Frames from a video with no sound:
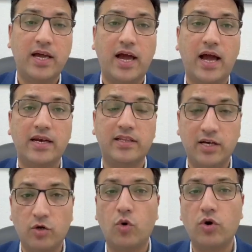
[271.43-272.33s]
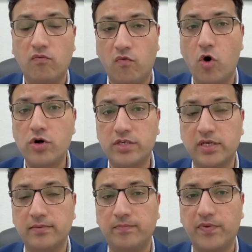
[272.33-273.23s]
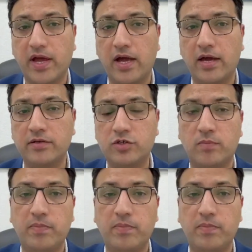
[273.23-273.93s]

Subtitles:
and they don't want to